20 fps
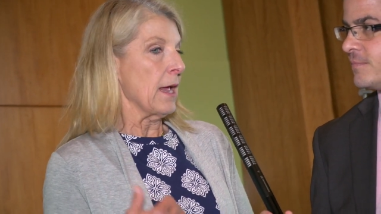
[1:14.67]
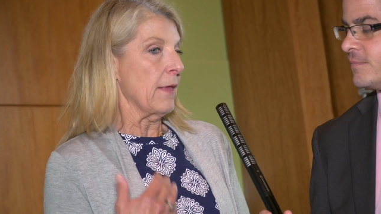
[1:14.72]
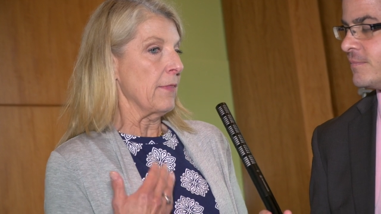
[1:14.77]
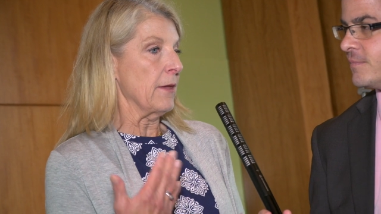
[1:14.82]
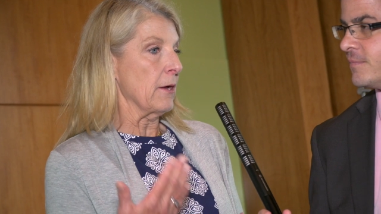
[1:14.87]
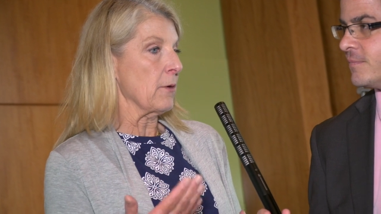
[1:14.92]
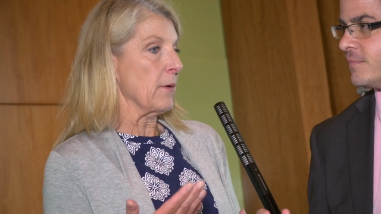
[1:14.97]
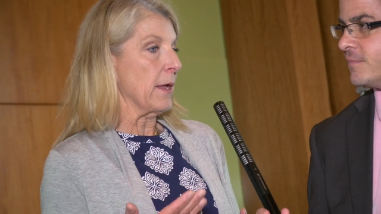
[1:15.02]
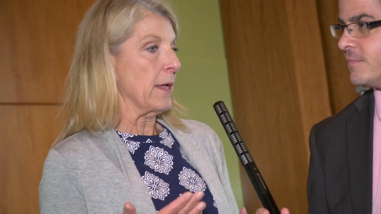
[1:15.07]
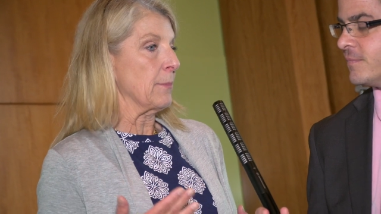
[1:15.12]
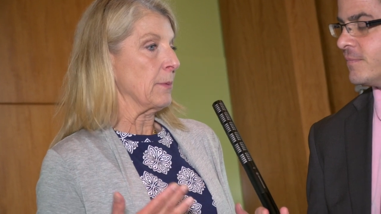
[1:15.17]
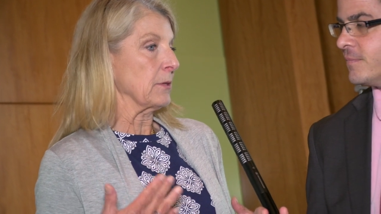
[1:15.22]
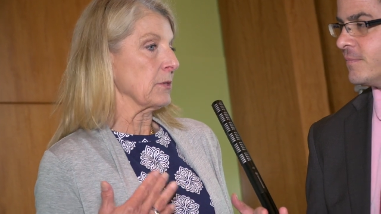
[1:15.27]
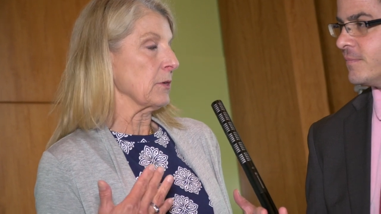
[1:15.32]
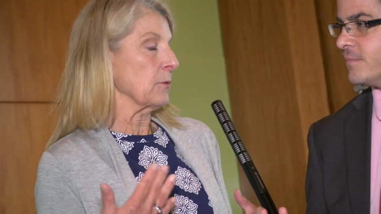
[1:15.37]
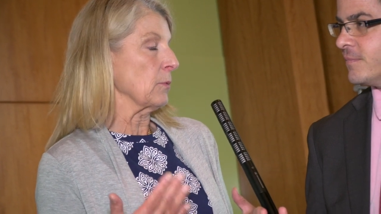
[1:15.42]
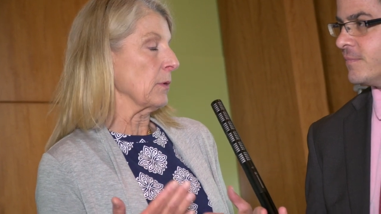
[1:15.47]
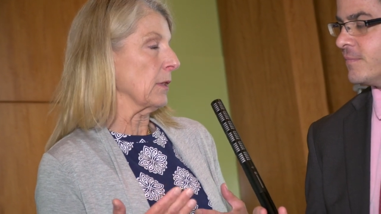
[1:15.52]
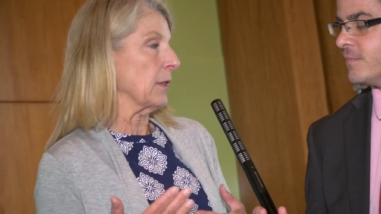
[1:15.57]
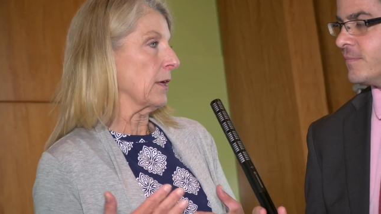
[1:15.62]
Speaker 1: and they're able
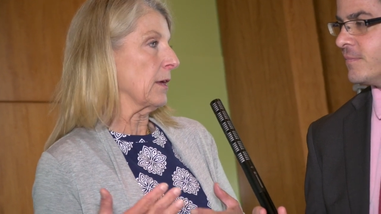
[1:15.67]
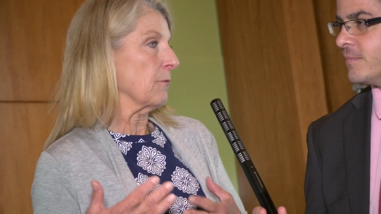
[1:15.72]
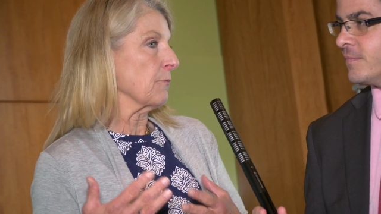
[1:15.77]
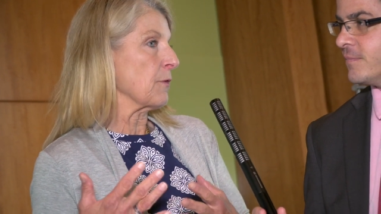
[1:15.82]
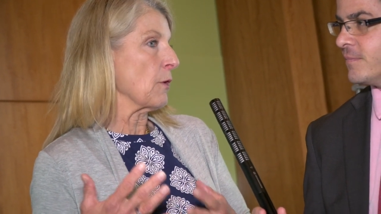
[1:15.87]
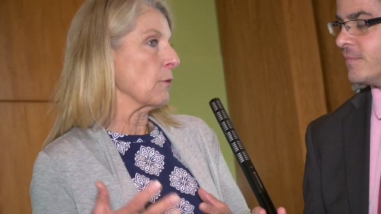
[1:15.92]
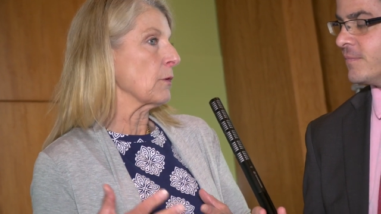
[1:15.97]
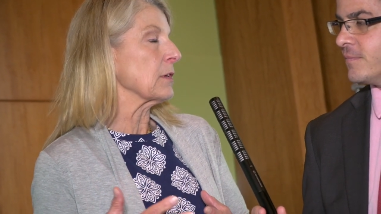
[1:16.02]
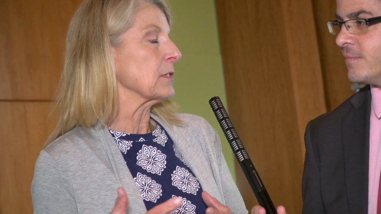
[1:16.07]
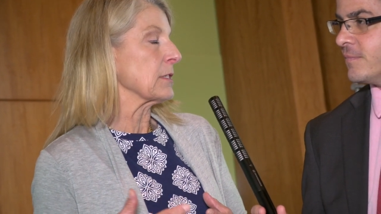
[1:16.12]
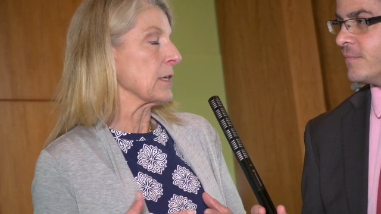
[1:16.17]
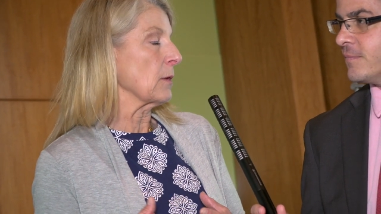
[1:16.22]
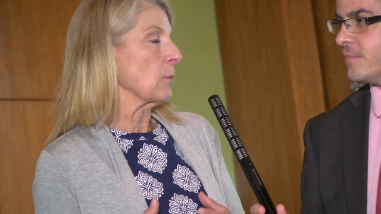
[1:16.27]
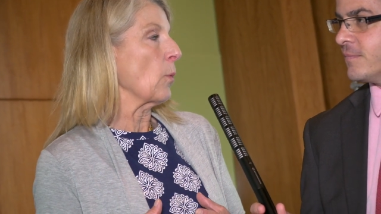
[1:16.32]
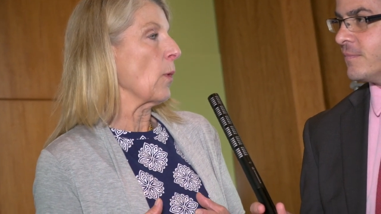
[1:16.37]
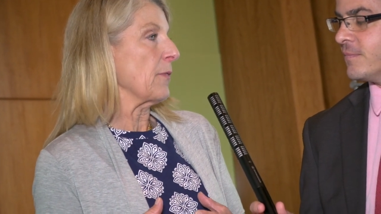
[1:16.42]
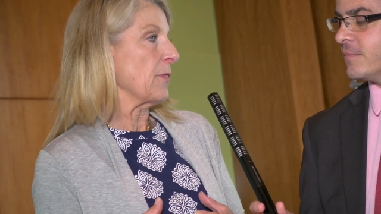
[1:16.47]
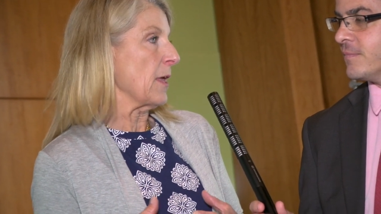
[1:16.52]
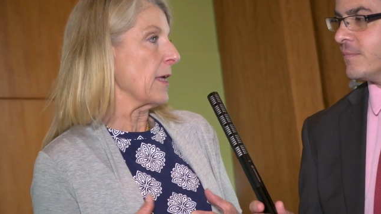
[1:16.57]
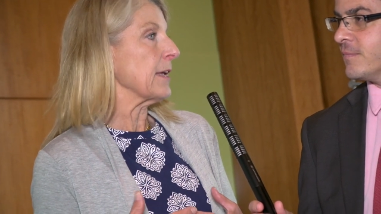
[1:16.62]
to really focus on
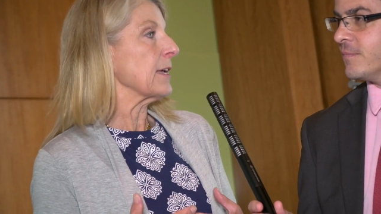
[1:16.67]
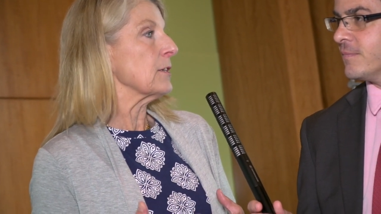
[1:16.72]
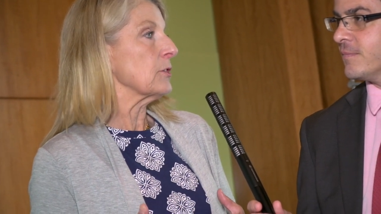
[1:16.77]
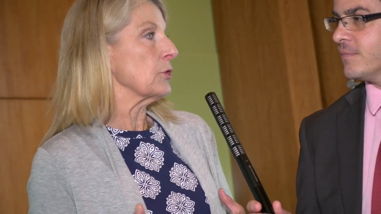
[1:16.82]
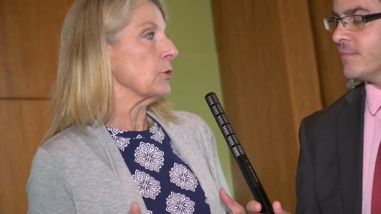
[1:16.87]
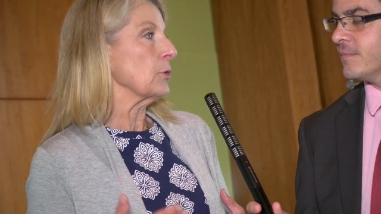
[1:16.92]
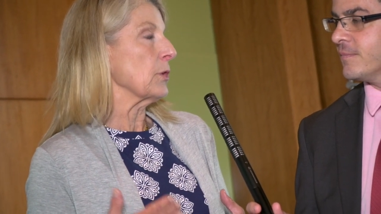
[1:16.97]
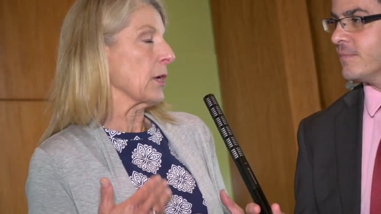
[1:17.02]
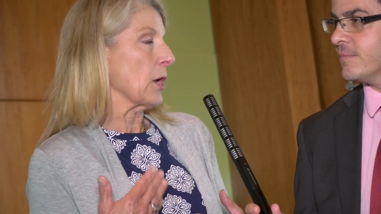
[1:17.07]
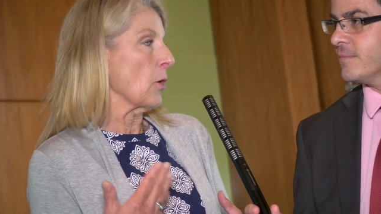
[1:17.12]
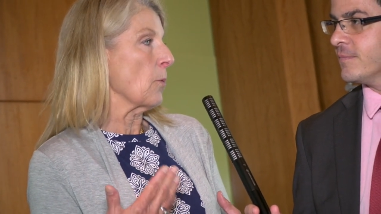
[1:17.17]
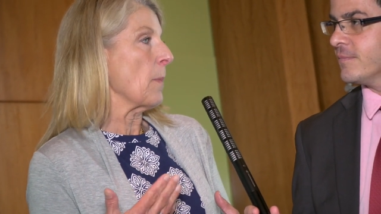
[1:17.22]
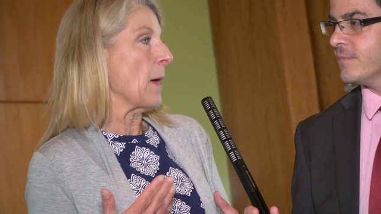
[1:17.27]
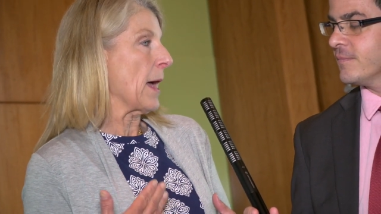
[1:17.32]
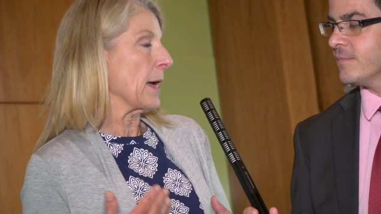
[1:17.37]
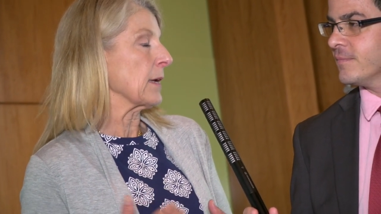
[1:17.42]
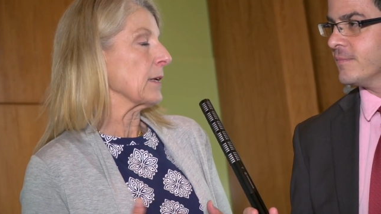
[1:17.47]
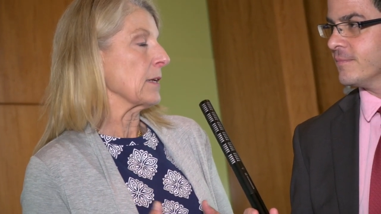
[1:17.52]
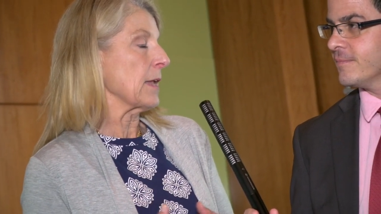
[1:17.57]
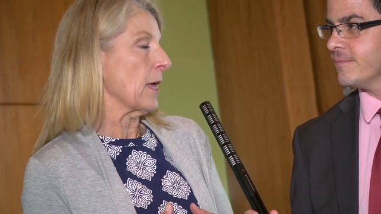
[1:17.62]
what they can do to go
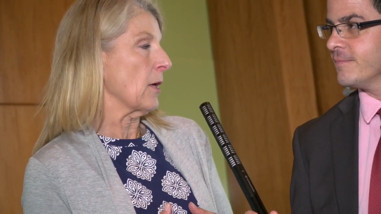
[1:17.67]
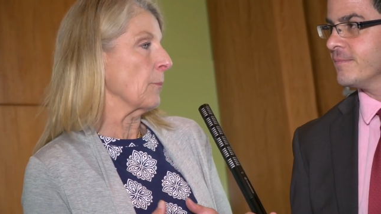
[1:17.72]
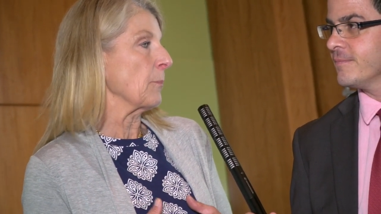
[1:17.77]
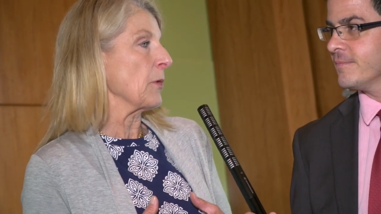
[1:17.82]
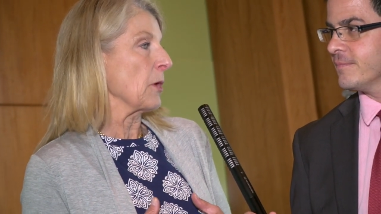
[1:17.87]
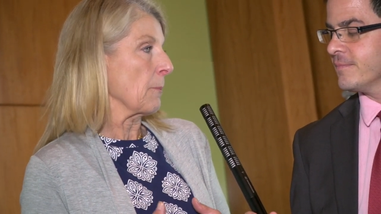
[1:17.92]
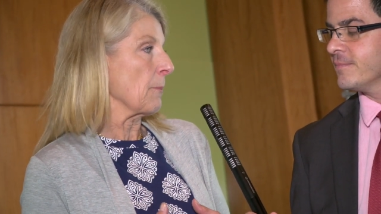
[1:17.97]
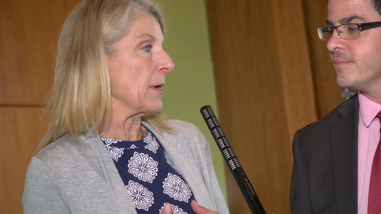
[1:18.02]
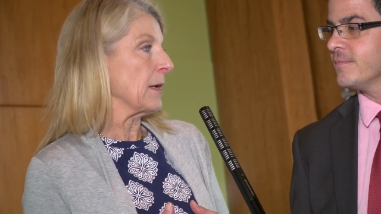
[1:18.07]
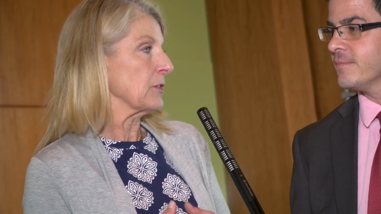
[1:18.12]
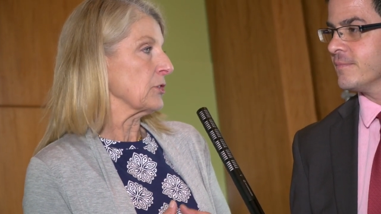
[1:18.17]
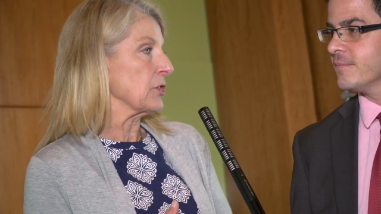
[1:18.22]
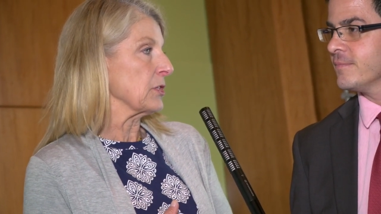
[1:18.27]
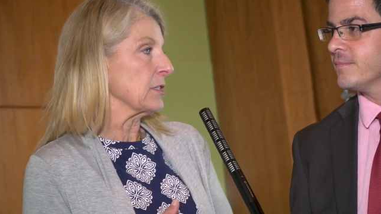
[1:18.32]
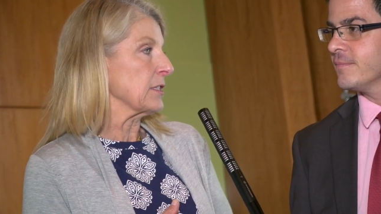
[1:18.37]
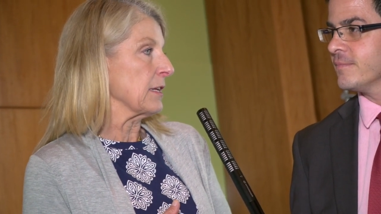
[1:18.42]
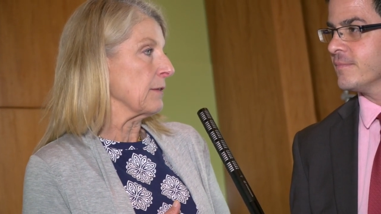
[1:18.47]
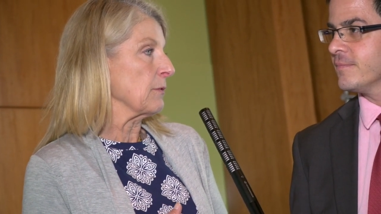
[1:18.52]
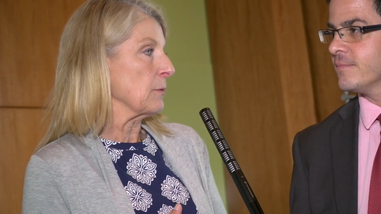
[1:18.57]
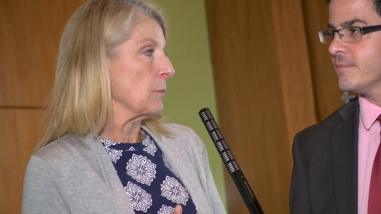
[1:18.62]
back and help their
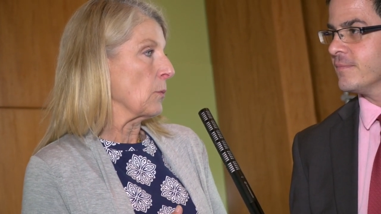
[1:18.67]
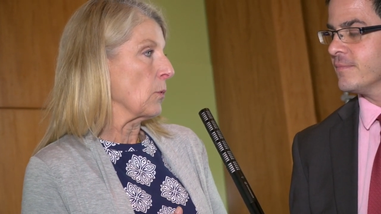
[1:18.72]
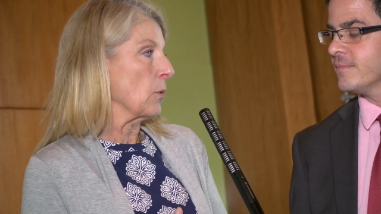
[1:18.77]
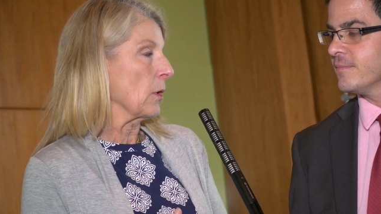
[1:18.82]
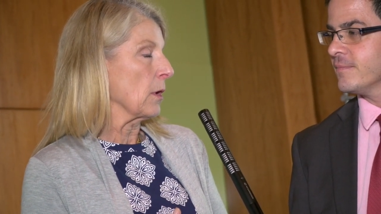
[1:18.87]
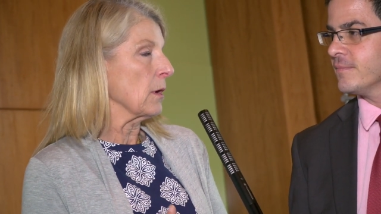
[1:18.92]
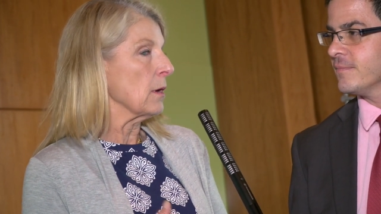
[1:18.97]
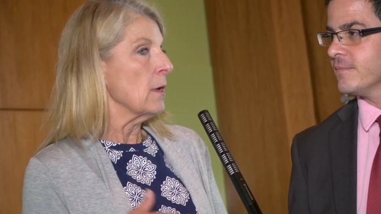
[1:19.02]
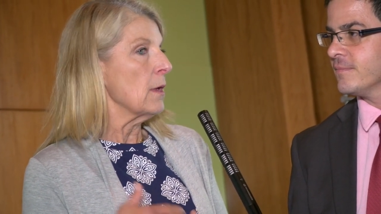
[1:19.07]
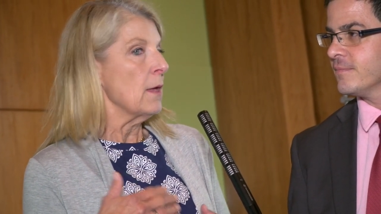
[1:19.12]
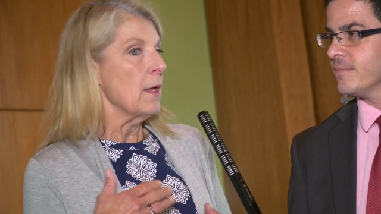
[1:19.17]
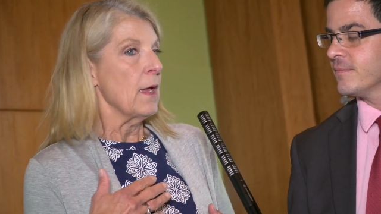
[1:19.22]
patients even more.